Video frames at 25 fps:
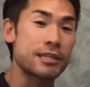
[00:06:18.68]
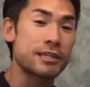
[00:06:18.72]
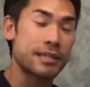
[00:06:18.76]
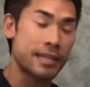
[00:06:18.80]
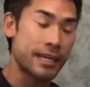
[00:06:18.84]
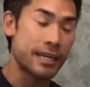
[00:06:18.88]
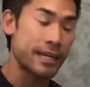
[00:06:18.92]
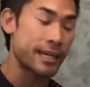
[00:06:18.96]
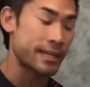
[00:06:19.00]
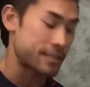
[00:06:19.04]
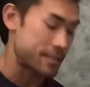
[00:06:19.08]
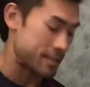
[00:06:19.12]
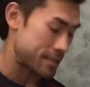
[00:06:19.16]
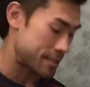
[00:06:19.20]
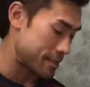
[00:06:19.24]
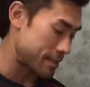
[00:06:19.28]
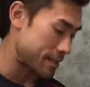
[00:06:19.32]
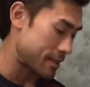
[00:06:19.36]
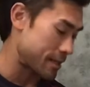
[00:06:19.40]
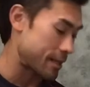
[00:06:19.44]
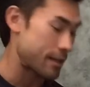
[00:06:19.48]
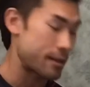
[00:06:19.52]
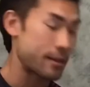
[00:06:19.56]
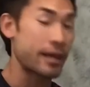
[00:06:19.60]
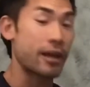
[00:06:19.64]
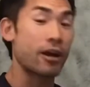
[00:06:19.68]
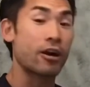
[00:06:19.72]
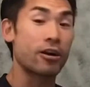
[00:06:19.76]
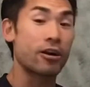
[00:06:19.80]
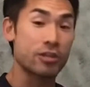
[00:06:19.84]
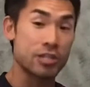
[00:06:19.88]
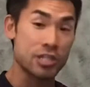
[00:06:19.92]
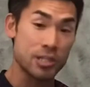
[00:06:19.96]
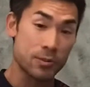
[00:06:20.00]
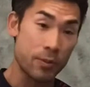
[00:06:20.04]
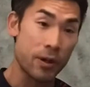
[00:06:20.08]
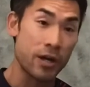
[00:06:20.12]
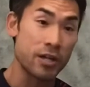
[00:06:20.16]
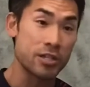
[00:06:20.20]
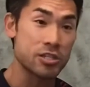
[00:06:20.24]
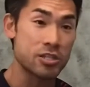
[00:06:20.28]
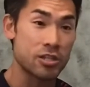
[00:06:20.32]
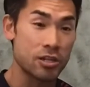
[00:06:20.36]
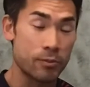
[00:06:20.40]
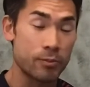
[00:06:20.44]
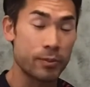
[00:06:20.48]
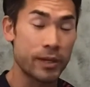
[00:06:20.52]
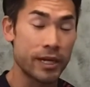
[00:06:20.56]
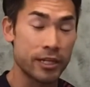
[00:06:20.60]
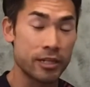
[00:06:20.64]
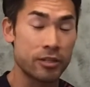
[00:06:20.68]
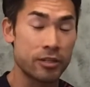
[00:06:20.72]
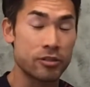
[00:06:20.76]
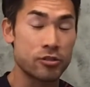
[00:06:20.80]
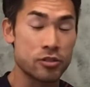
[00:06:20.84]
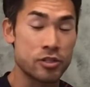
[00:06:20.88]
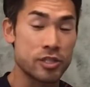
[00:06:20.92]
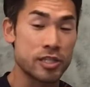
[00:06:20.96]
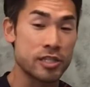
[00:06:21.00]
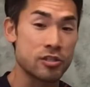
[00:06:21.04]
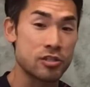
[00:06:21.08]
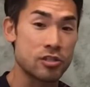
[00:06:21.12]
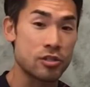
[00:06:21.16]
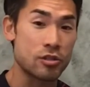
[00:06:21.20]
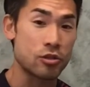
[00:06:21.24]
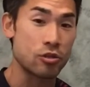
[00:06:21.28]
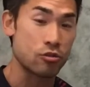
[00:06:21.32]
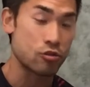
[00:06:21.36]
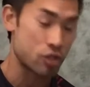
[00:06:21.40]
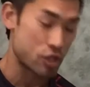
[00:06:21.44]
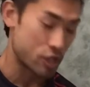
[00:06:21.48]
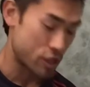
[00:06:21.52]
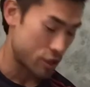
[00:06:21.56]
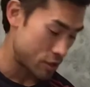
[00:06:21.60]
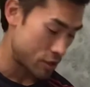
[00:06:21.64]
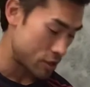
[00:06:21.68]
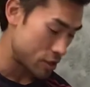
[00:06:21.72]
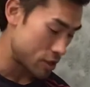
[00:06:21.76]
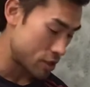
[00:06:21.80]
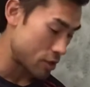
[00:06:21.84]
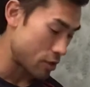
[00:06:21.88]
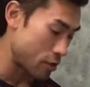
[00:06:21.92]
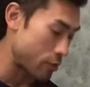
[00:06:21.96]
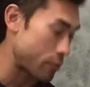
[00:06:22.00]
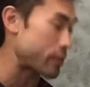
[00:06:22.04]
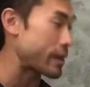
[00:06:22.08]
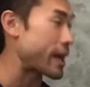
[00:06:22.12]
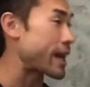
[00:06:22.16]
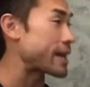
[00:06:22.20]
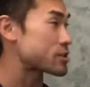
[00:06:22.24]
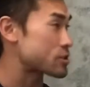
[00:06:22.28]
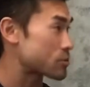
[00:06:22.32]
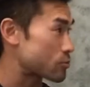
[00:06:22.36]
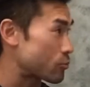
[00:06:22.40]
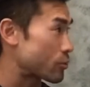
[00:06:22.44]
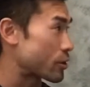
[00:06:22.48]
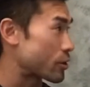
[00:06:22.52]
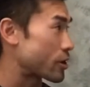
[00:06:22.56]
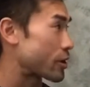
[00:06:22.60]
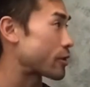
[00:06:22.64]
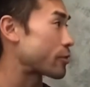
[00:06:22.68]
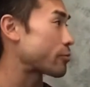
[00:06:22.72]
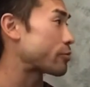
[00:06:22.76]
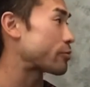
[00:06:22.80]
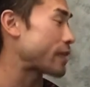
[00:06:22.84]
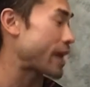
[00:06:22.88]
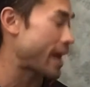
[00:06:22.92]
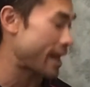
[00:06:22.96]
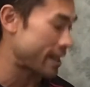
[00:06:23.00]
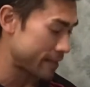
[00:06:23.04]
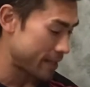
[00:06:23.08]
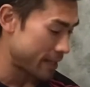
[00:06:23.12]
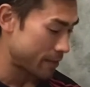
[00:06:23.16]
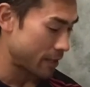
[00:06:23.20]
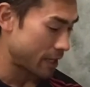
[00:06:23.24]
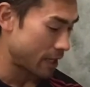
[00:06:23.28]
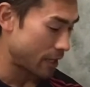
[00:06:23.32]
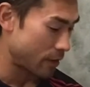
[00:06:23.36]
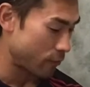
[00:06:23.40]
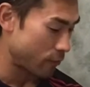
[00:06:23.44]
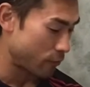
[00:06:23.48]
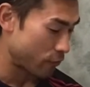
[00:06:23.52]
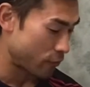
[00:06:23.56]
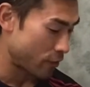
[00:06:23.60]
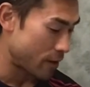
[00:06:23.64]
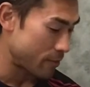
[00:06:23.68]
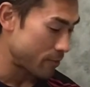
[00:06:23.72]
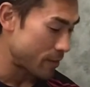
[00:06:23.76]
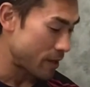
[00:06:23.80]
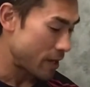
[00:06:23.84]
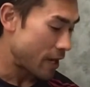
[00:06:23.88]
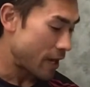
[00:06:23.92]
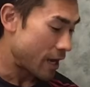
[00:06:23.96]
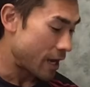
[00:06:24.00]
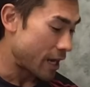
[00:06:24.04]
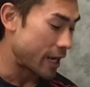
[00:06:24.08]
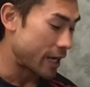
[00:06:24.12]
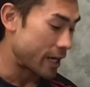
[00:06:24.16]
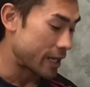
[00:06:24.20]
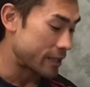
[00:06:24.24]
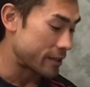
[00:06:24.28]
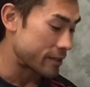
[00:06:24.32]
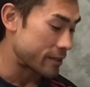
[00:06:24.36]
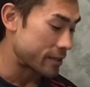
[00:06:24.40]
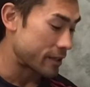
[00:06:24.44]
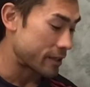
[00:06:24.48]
kits, they are sponsored by Cuisine Solutions, so that's where that name came from. And